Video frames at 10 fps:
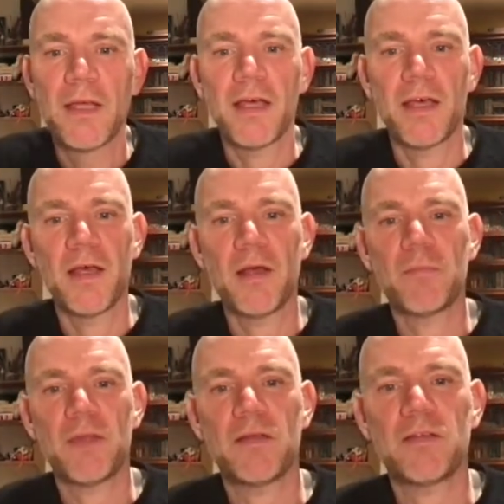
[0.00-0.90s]

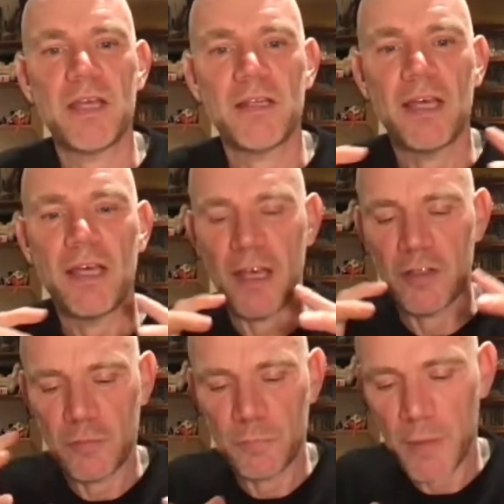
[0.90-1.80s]
And they
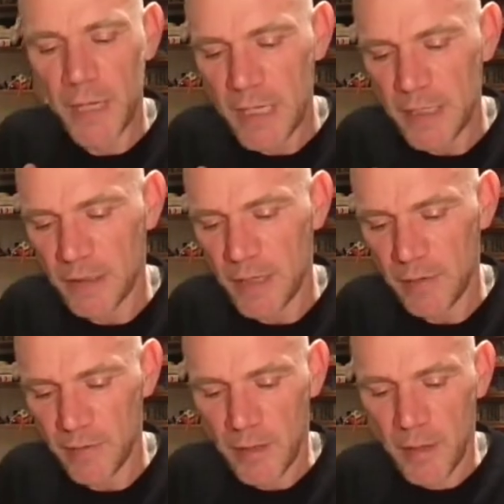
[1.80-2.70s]
explain that